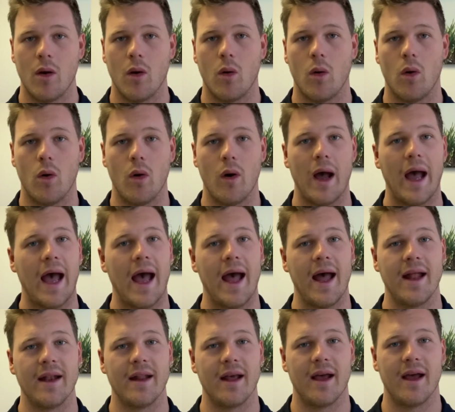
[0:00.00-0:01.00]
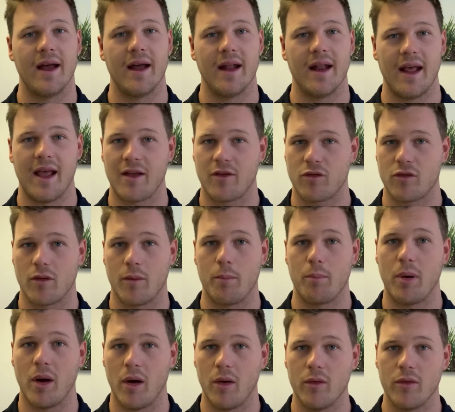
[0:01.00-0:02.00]
or add an extra
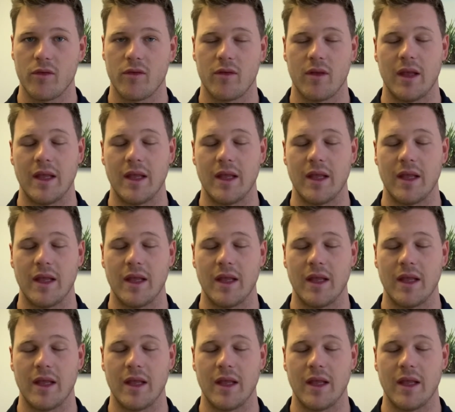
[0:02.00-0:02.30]
pulse